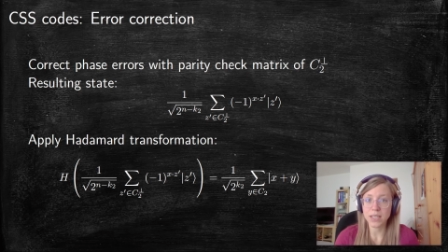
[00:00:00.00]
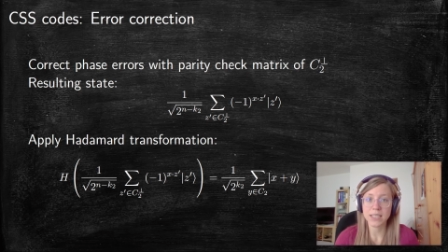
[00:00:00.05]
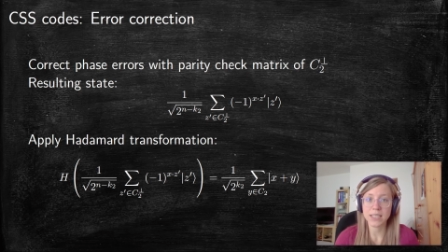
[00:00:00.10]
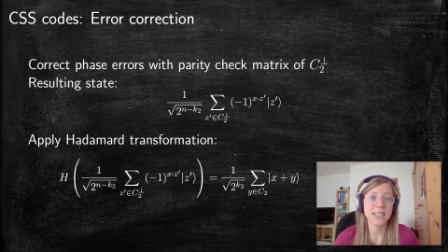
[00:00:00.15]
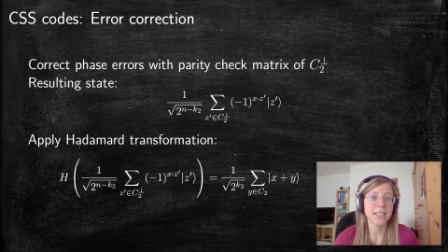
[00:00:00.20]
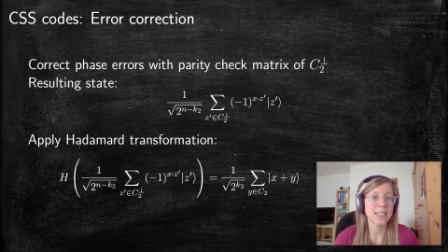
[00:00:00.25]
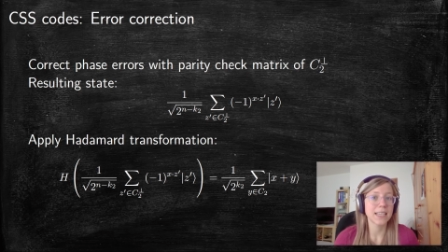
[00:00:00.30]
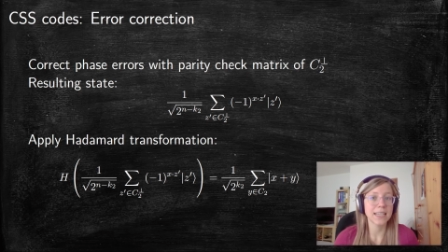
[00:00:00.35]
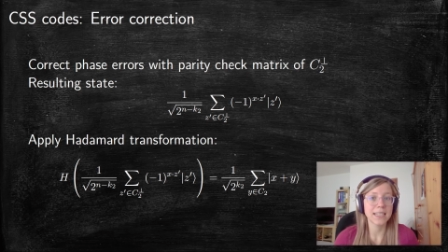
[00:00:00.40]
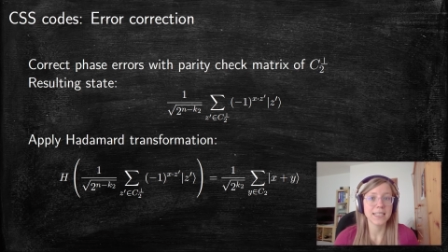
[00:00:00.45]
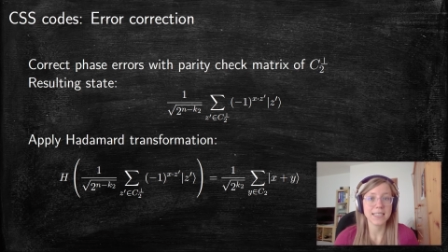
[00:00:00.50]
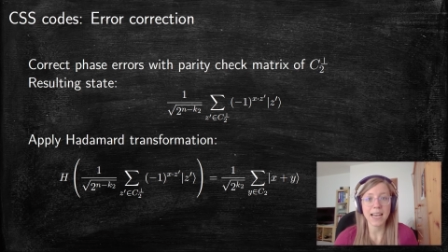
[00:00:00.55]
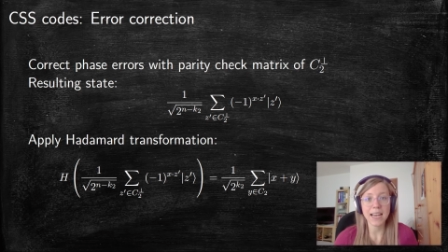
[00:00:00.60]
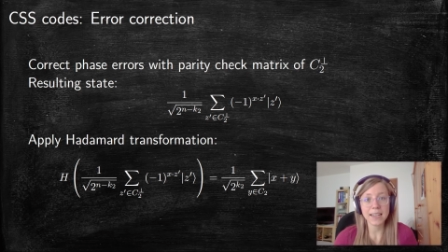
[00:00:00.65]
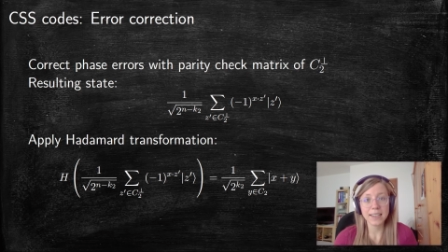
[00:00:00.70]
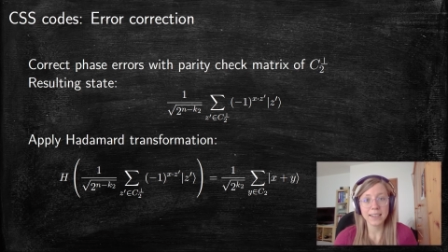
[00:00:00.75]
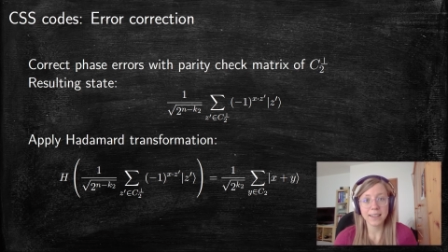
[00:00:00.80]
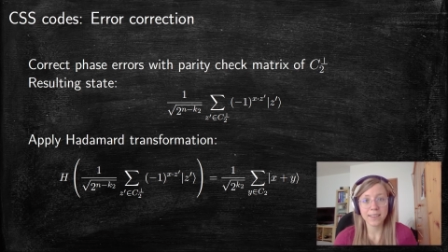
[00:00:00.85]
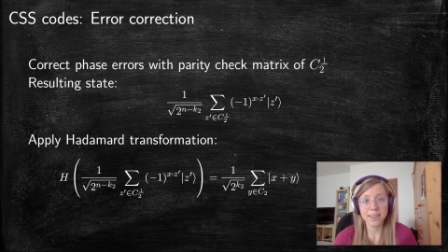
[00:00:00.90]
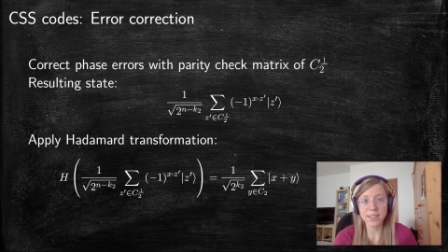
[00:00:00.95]
This is
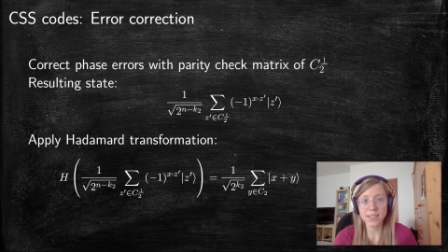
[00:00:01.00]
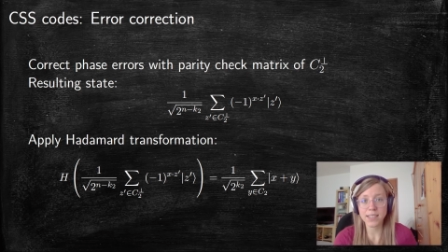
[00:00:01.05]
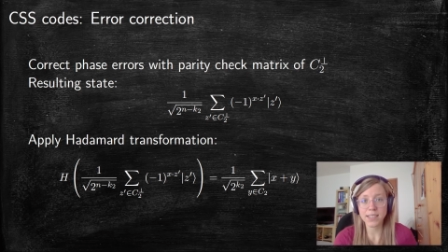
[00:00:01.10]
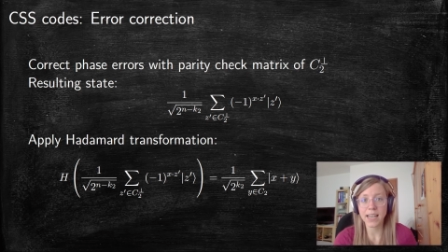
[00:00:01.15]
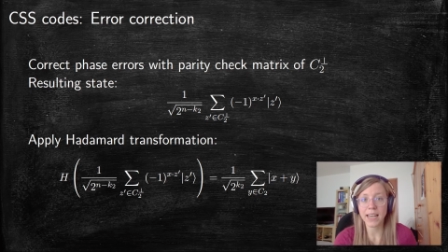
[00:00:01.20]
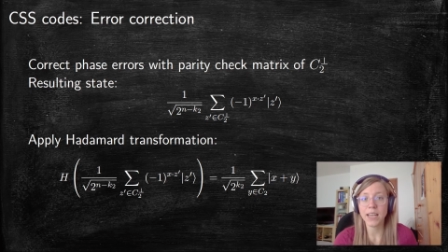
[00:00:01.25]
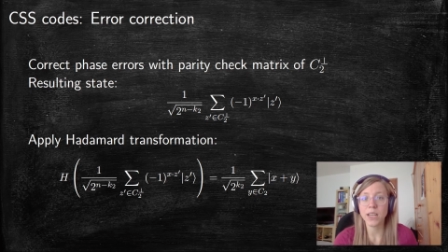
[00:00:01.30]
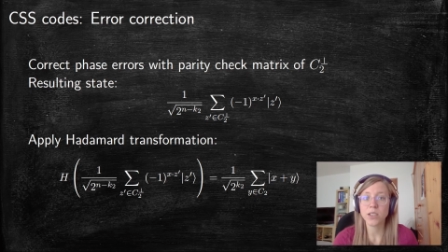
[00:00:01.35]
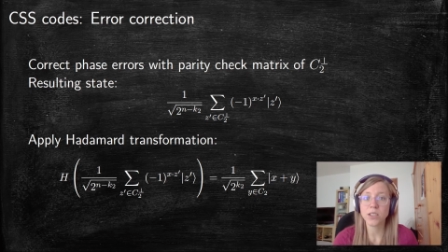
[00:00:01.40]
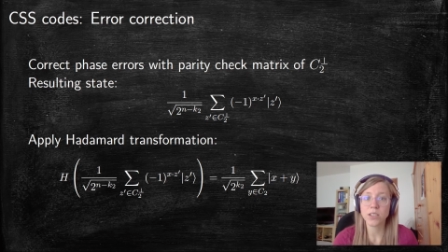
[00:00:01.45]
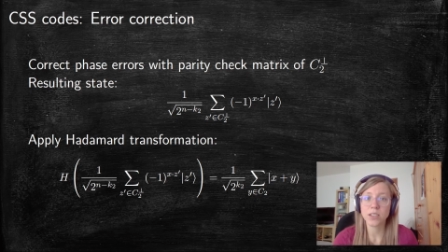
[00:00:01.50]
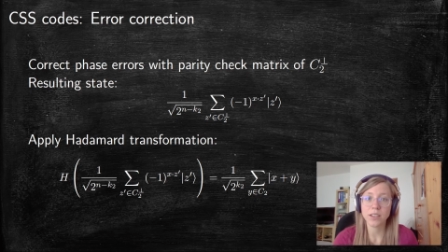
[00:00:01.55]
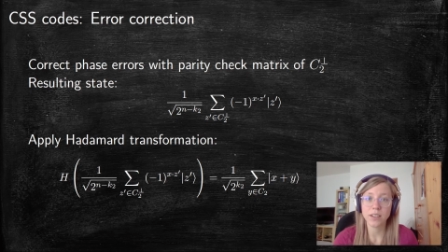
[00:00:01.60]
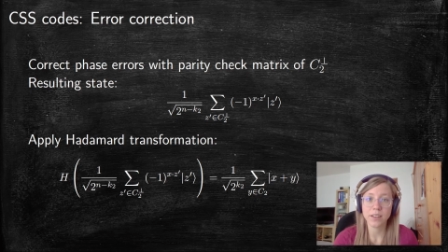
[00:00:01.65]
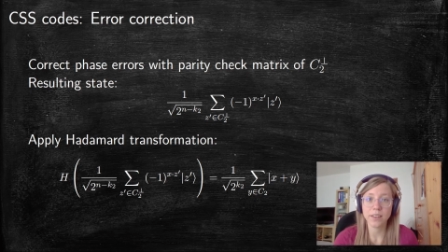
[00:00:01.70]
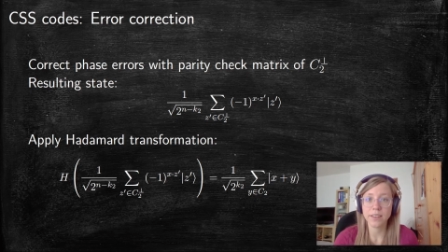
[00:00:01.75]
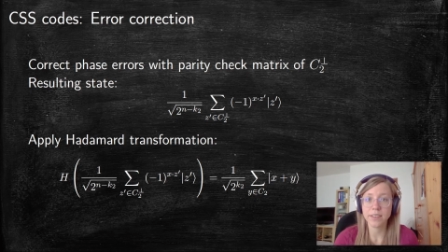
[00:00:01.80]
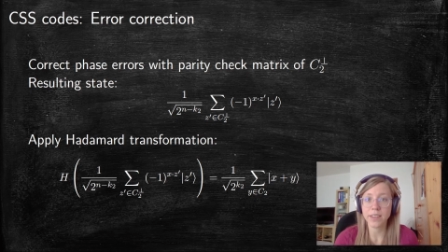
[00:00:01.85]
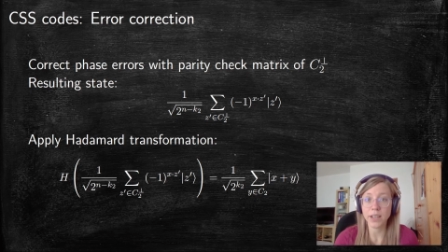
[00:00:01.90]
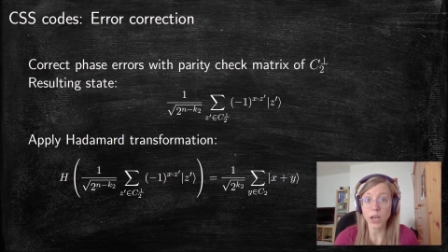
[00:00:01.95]
exactly the state,
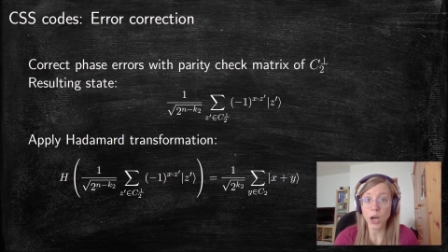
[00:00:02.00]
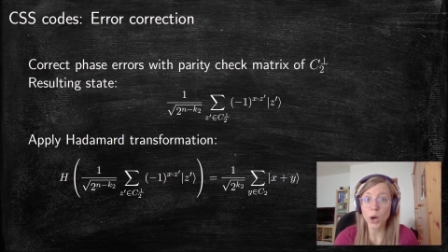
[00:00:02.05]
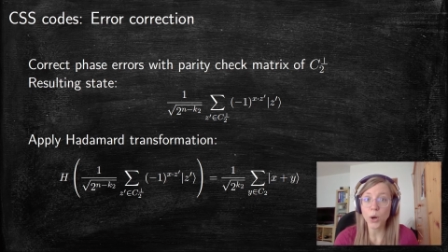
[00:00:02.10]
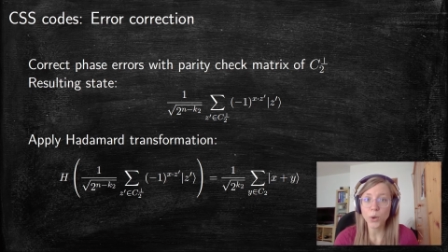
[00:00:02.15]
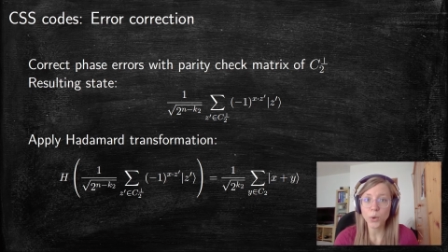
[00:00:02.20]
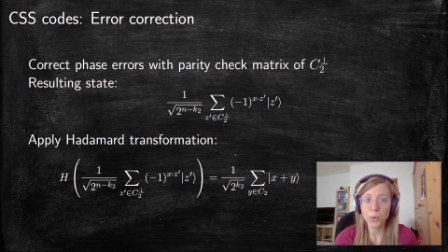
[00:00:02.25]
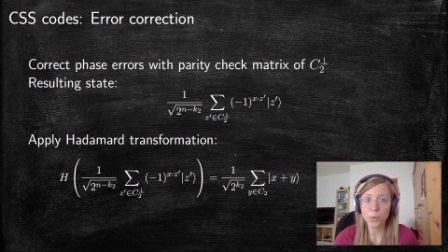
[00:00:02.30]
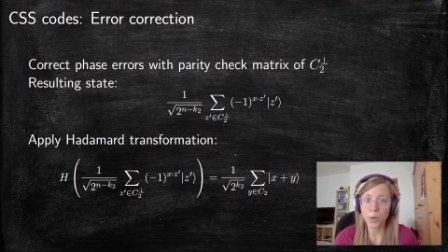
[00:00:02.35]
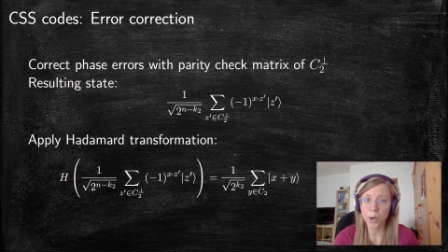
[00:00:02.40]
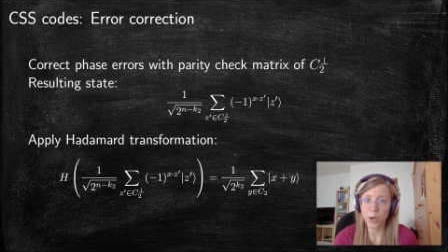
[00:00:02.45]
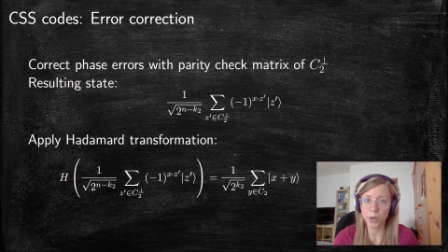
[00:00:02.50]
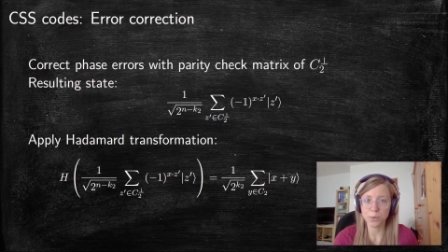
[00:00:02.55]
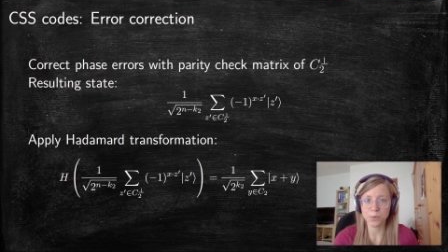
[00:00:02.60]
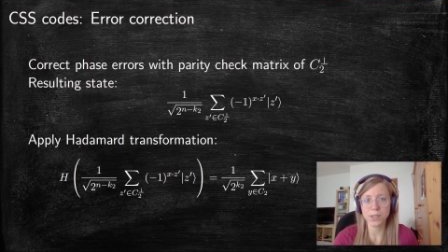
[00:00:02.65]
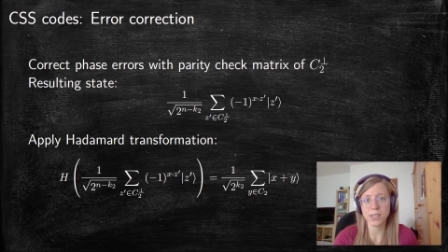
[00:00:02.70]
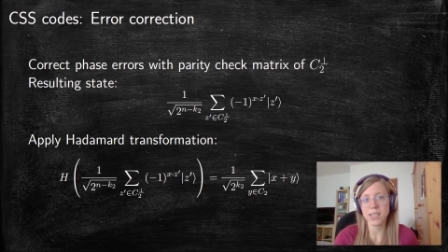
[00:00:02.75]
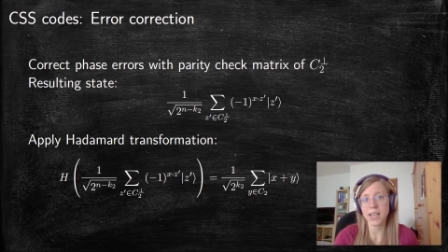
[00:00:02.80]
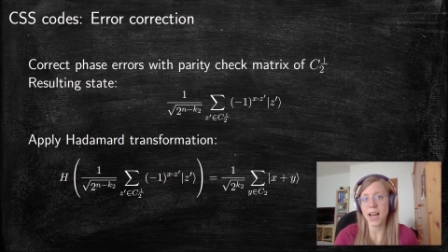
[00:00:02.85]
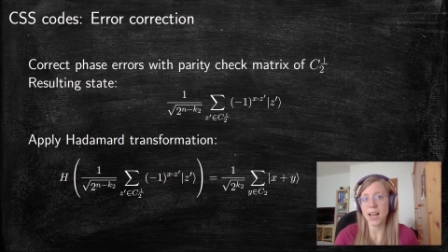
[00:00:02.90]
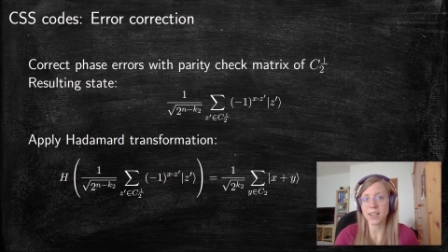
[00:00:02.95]
the code word
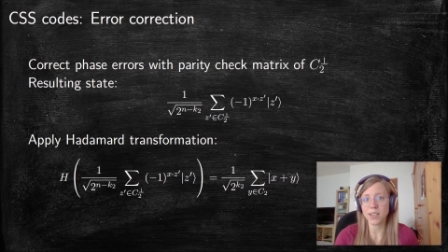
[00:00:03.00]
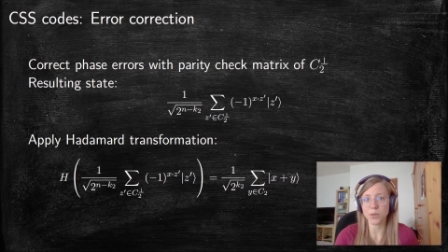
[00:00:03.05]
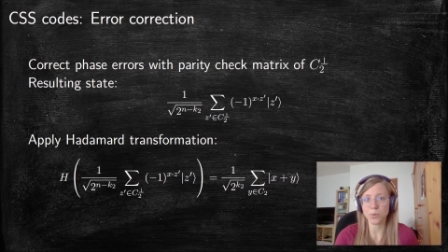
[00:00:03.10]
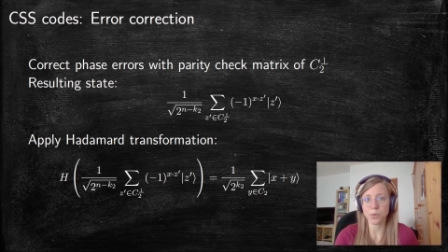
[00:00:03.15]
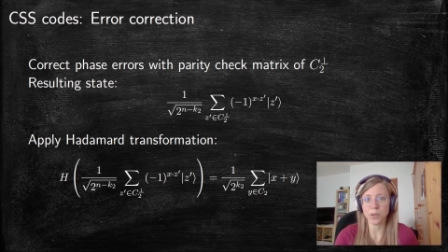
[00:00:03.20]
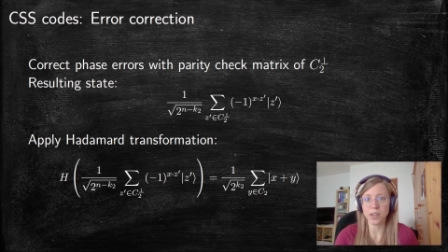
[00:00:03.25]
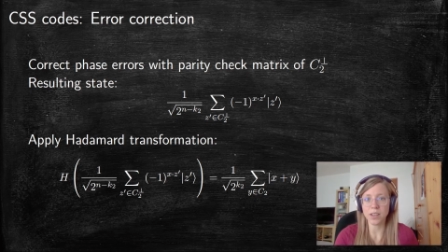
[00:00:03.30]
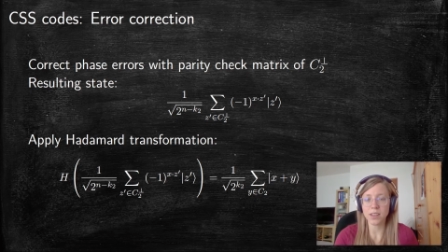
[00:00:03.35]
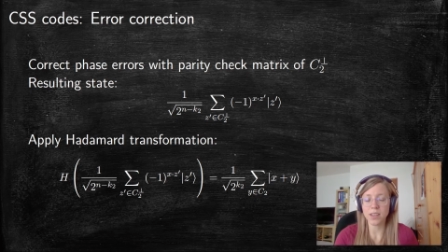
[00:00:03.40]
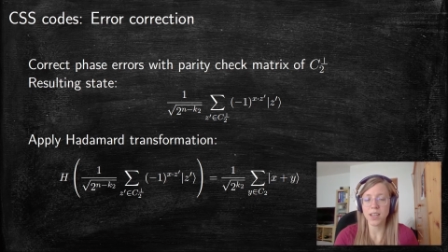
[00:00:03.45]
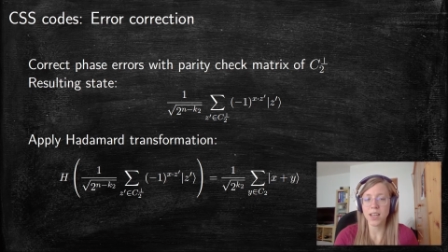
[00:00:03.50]
we started with.